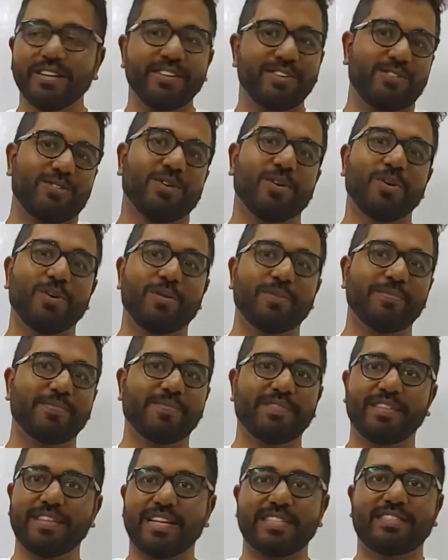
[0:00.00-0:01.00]

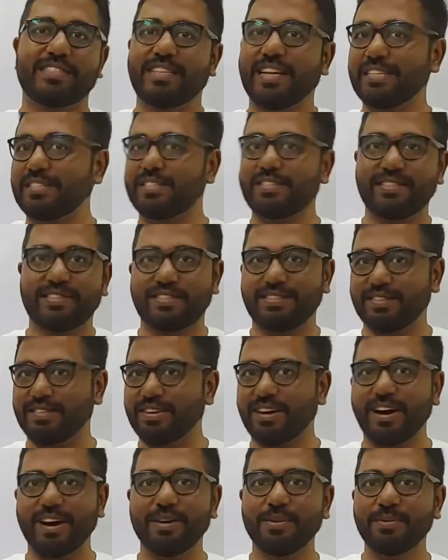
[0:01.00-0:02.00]
So that's
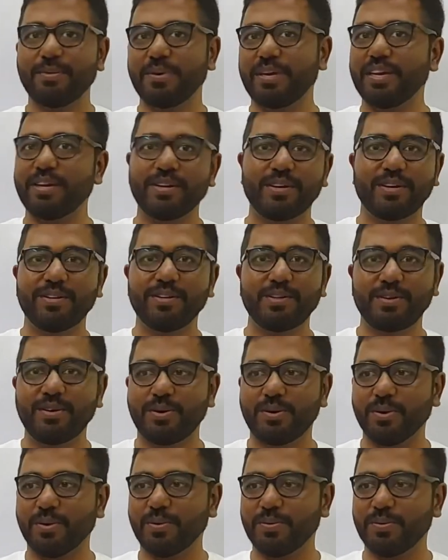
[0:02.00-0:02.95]
how we go